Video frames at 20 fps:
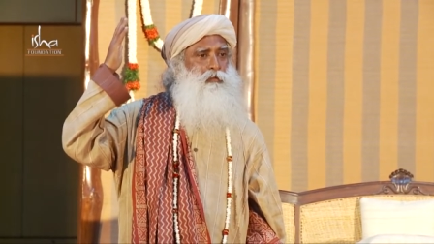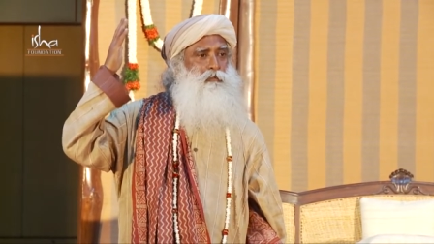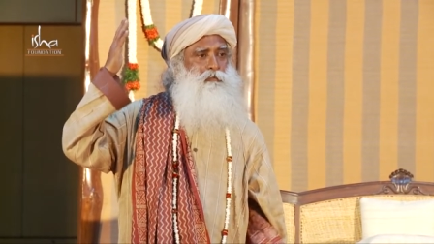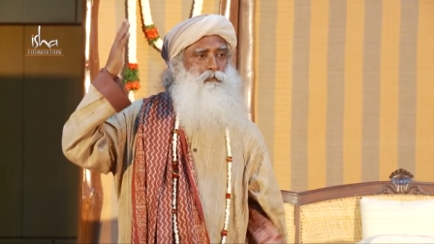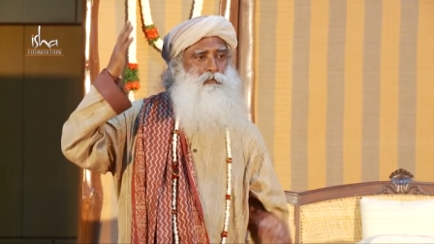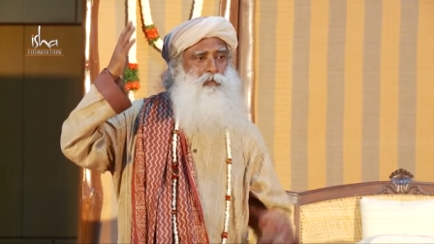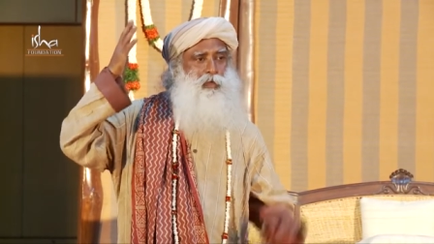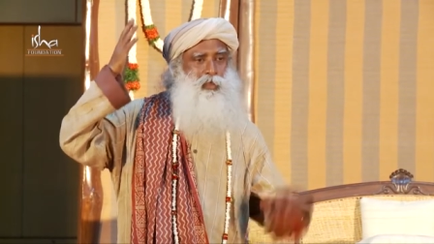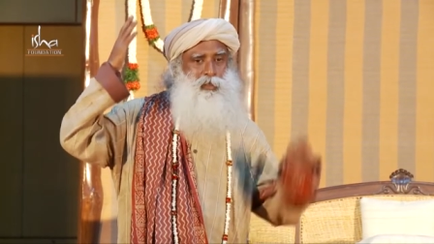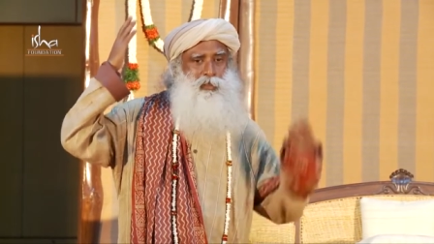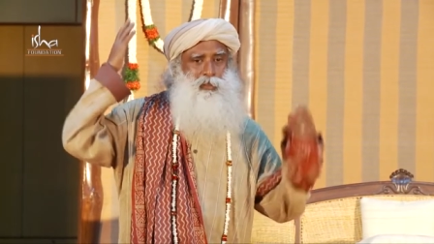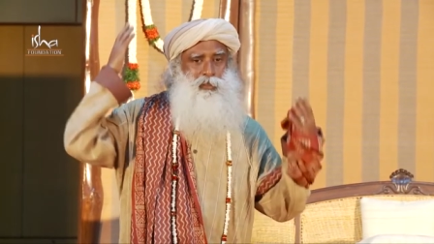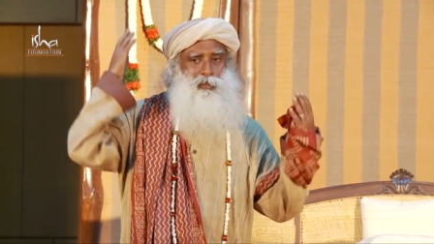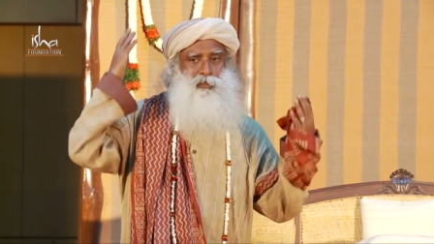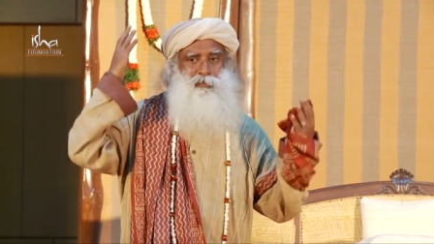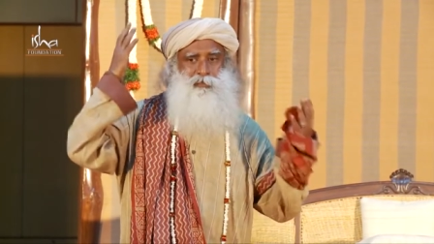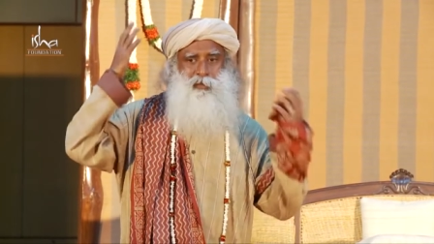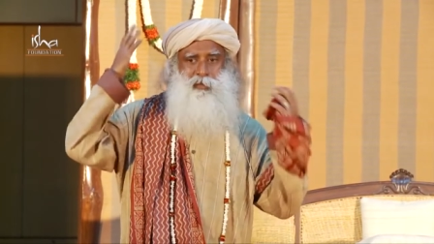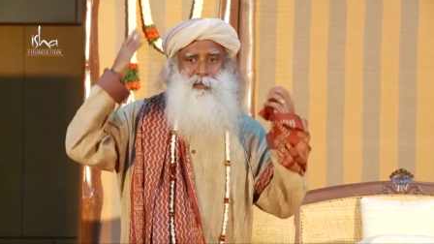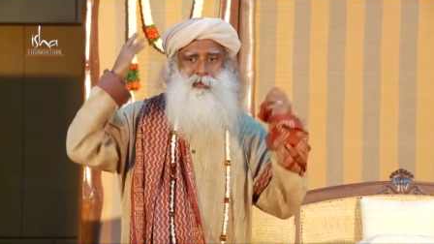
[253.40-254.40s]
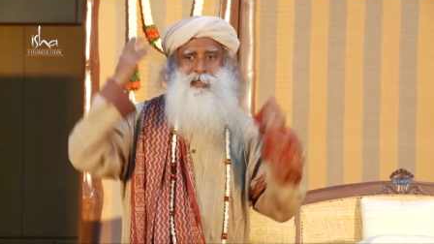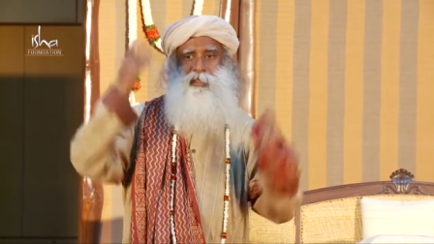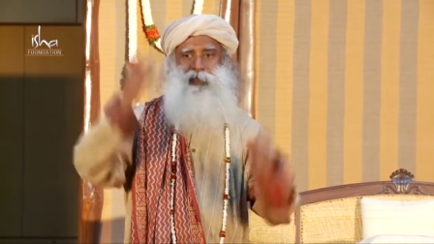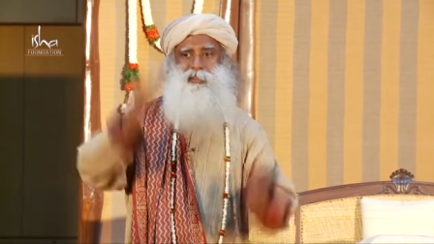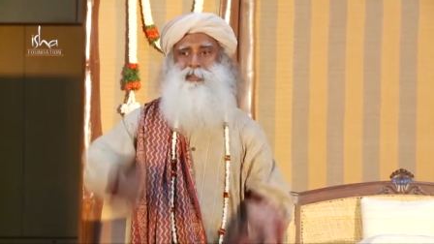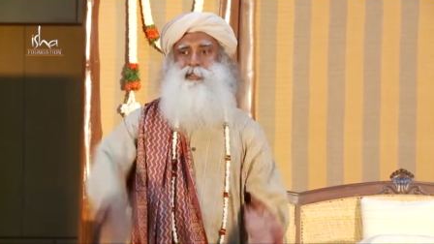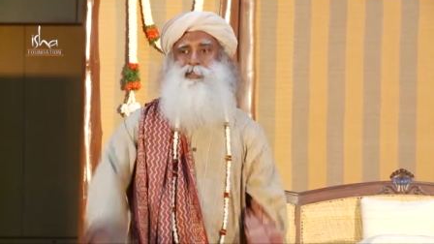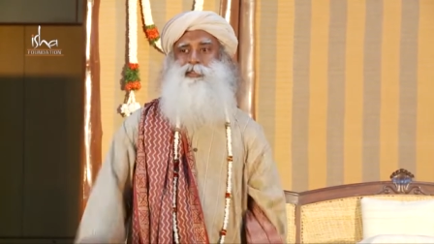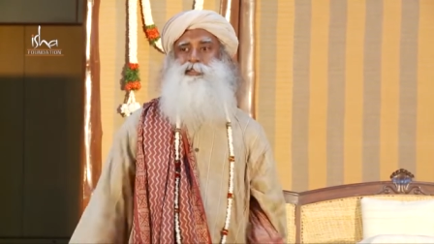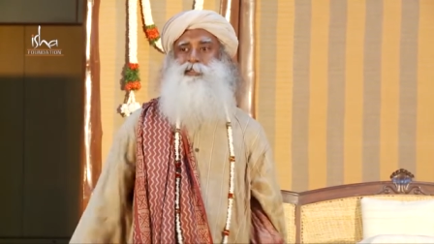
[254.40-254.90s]
Where did this fellow
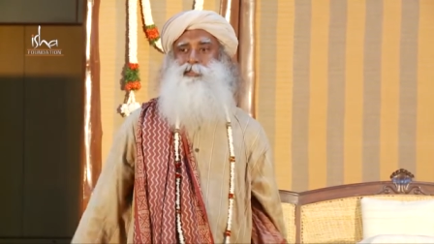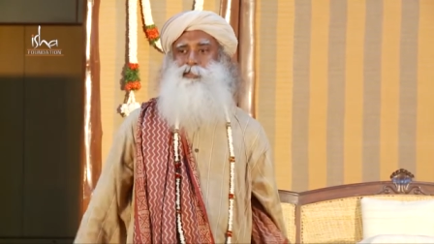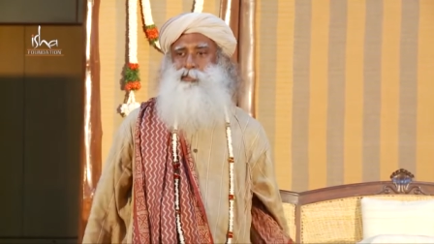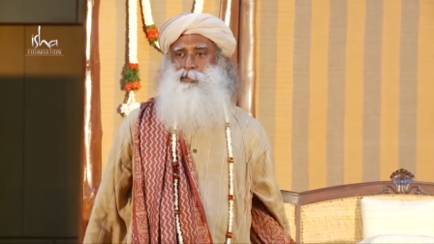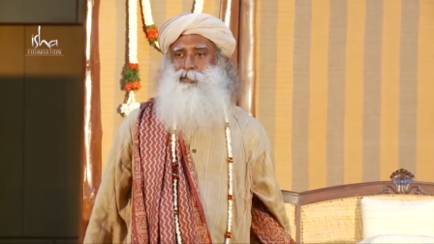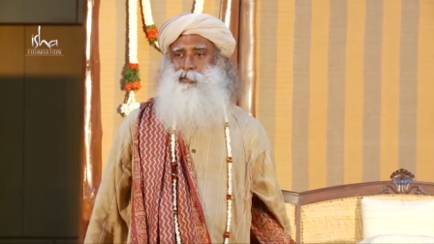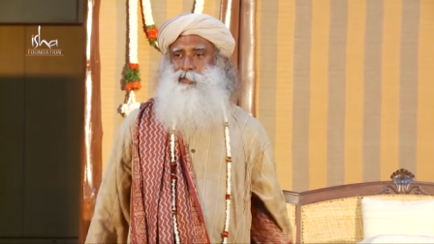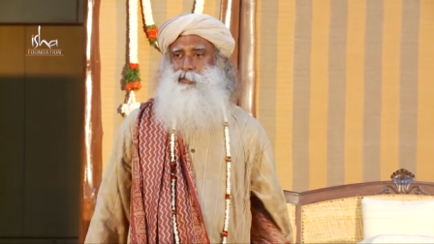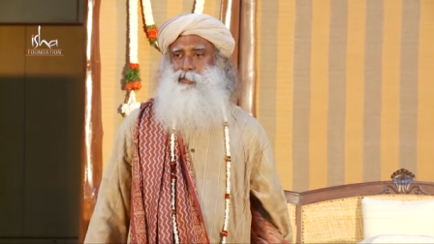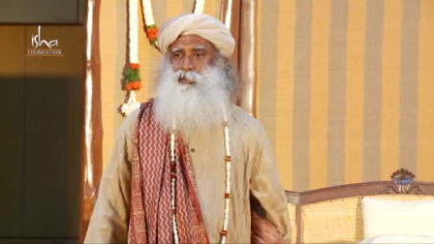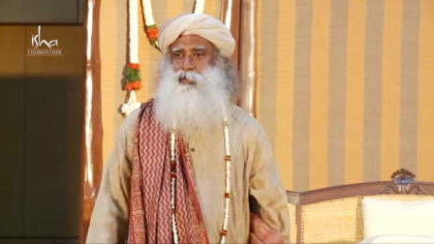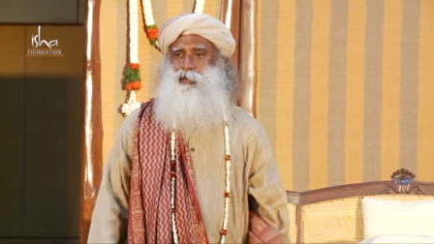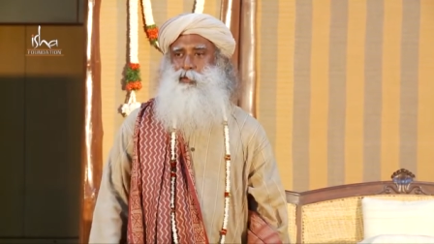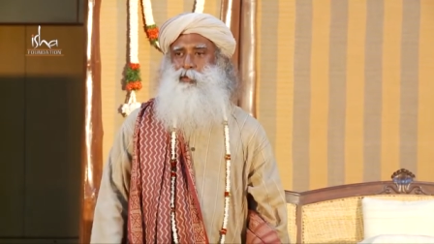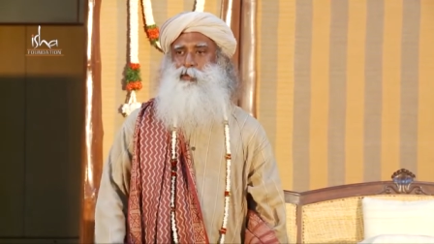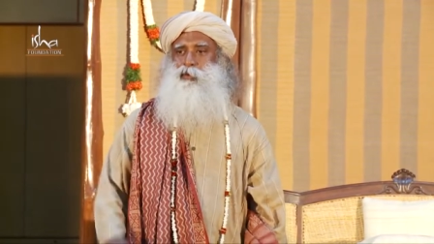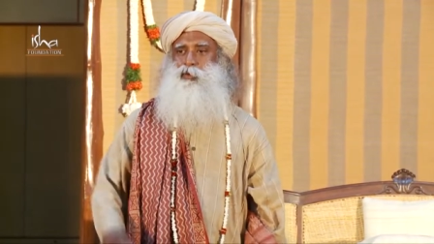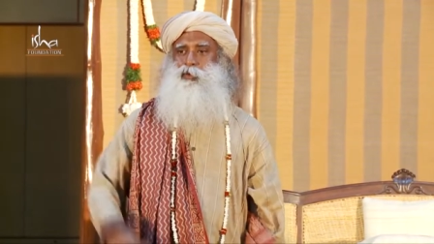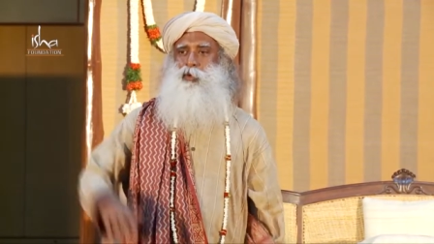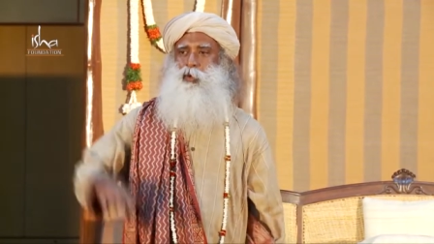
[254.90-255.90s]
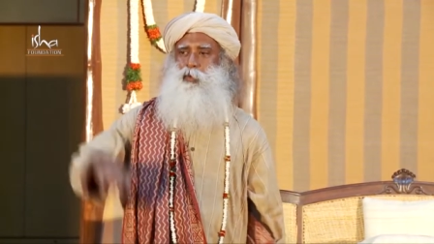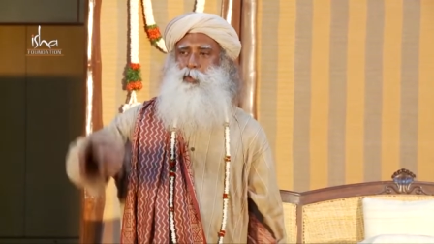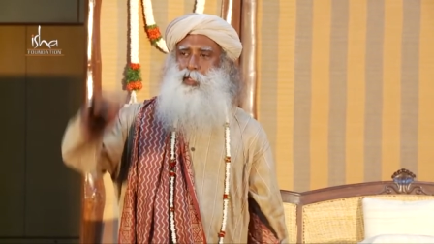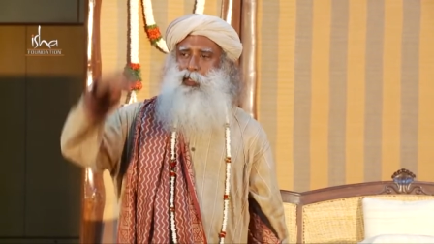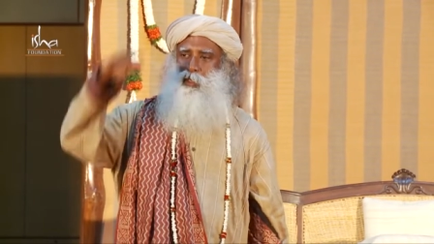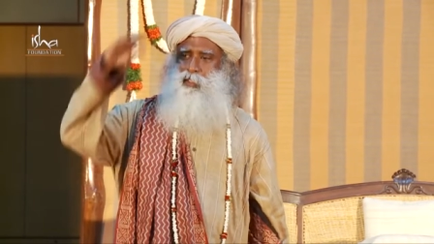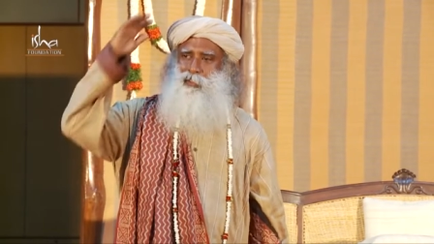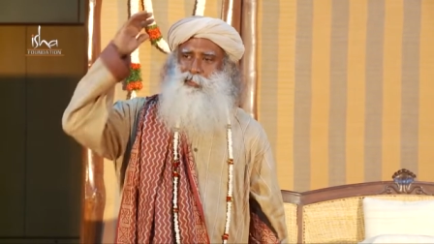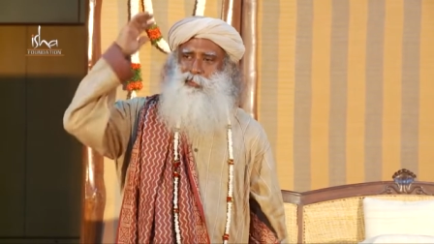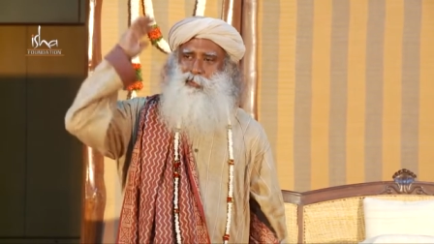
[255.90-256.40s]
get this?
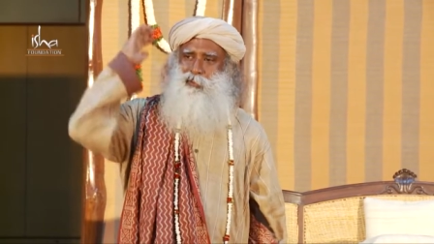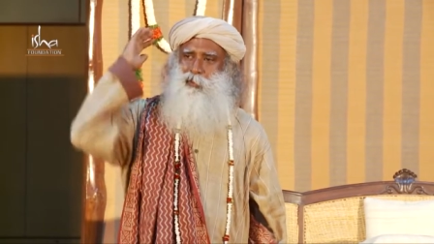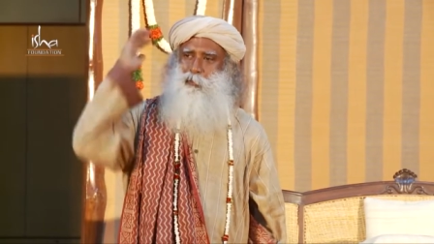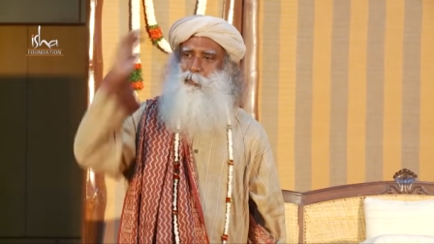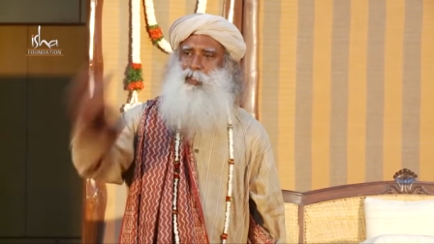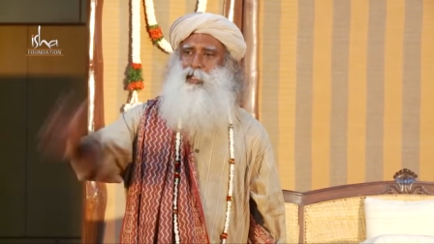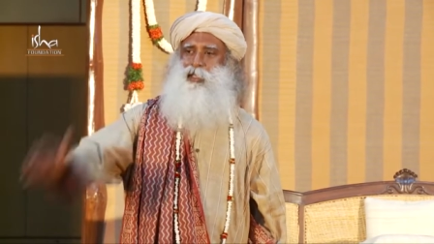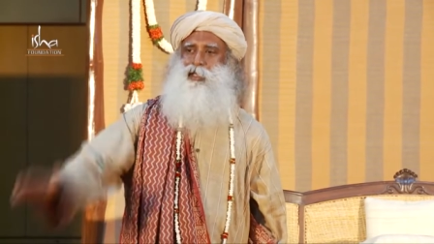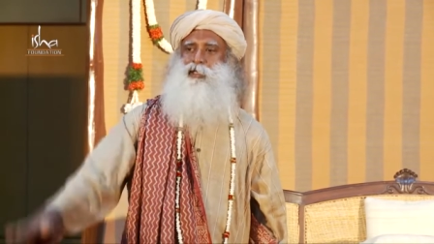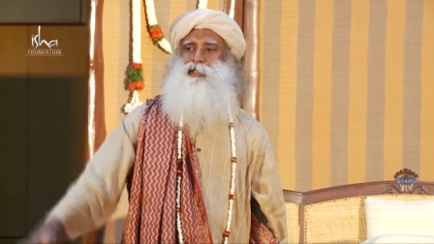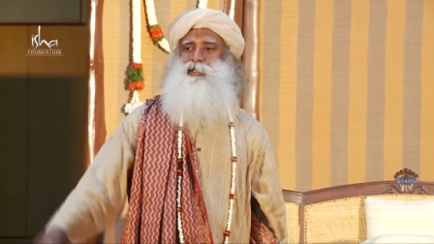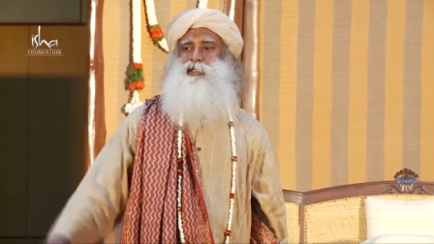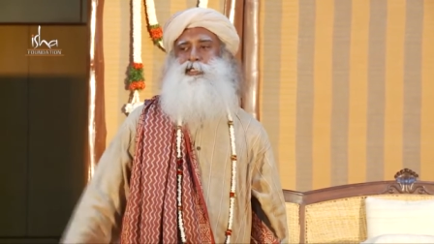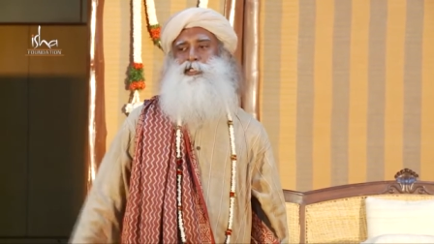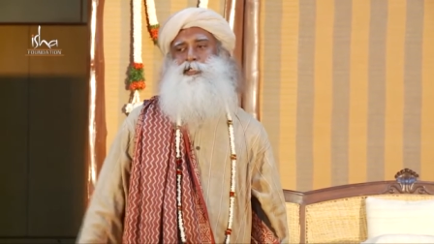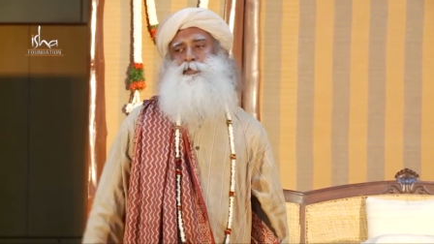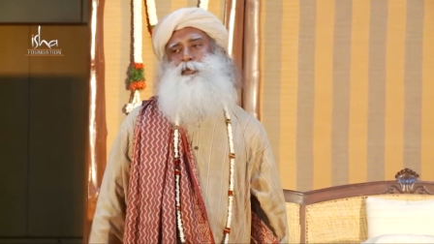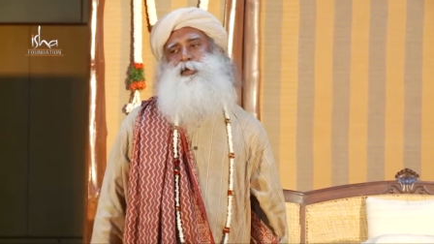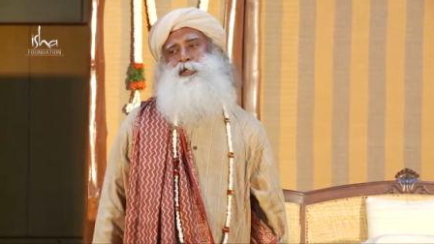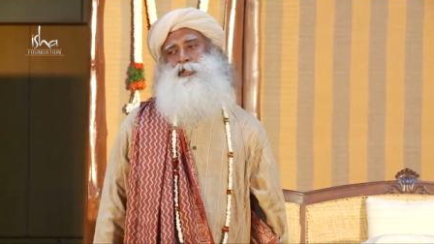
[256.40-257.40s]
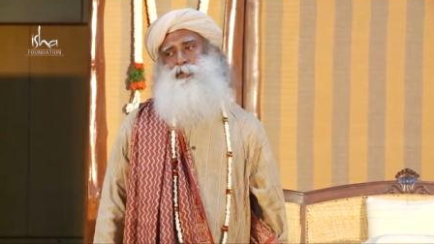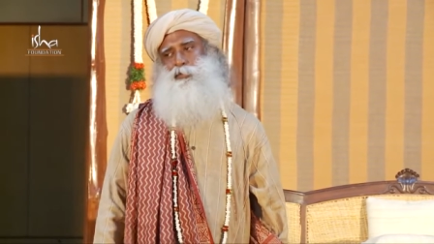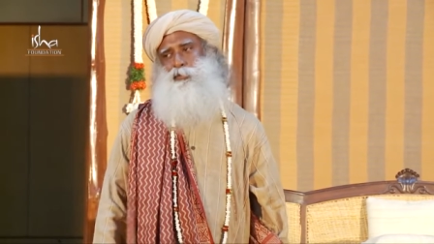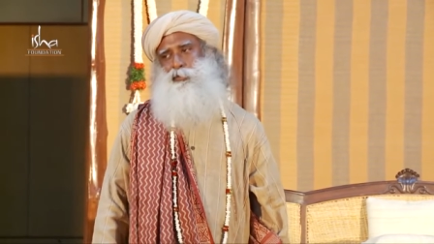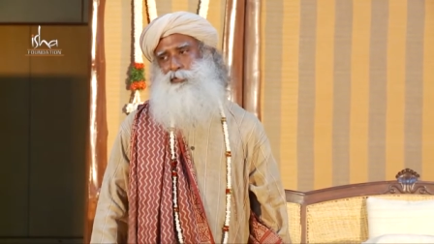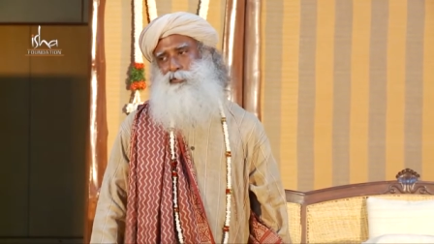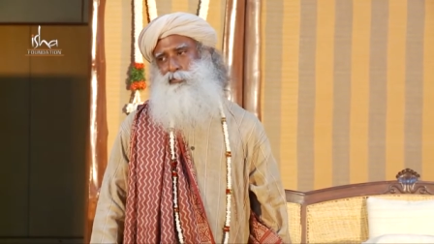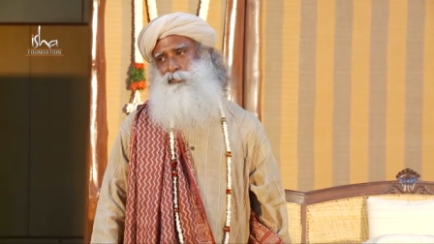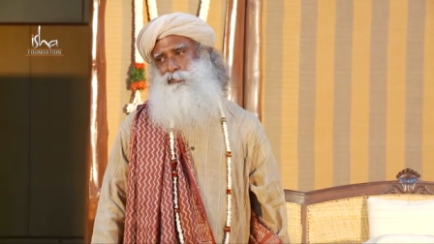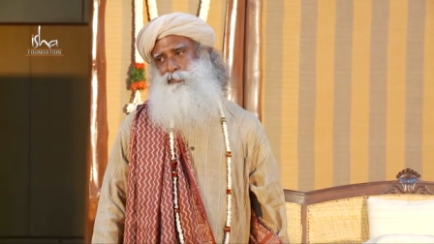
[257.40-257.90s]
Nowhere else on the planet this is
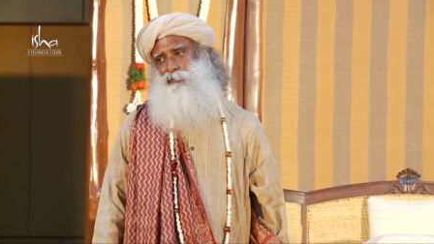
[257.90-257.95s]
possible.